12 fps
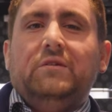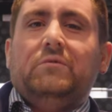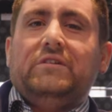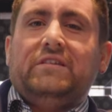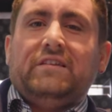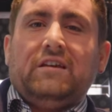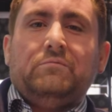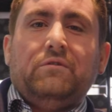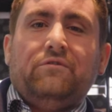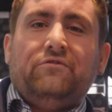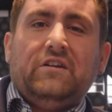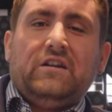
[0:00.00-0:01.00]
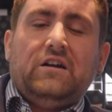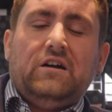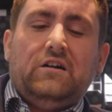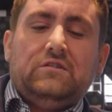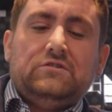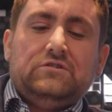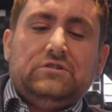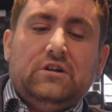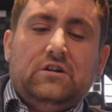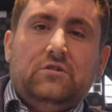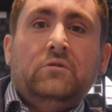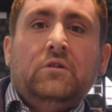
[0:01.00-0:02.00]
he wanted something a bit thicker,
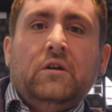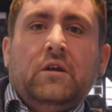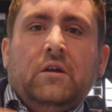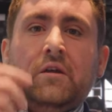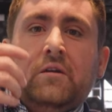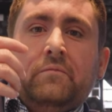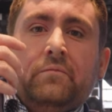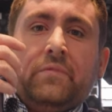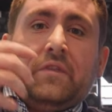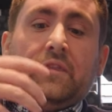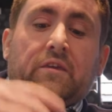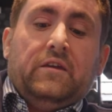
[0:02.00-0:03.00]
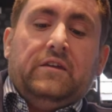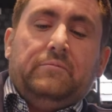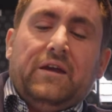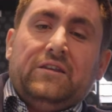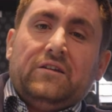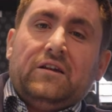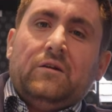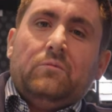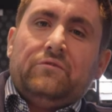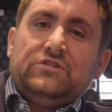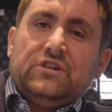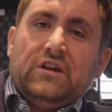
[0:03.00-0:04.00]
so the pendant come
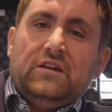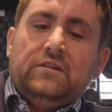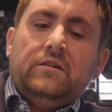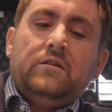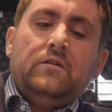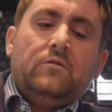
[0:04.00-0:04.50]
with a chain.